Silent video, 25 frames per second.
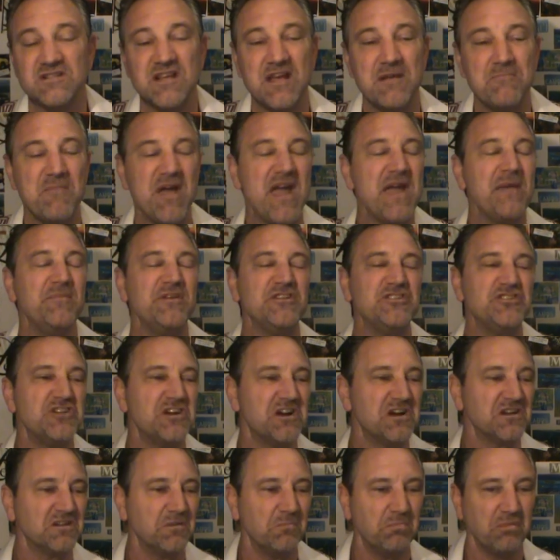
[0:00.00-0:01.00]
They maybe
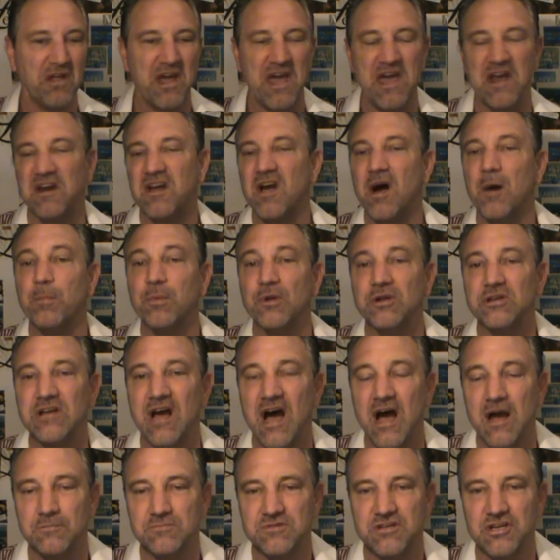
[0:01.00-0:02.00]
shared the plan a couple of
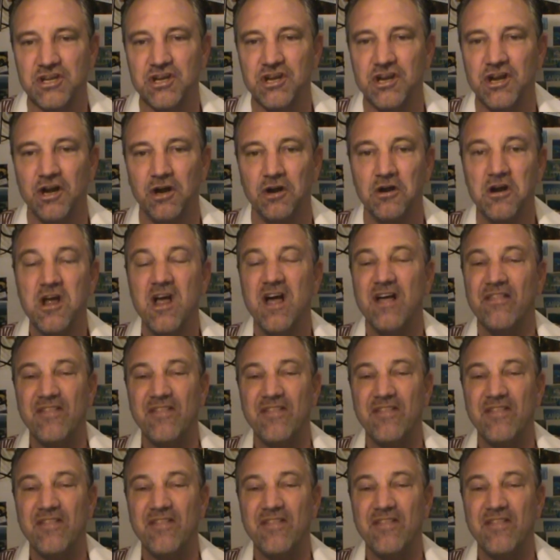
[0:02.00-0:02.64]
times a year.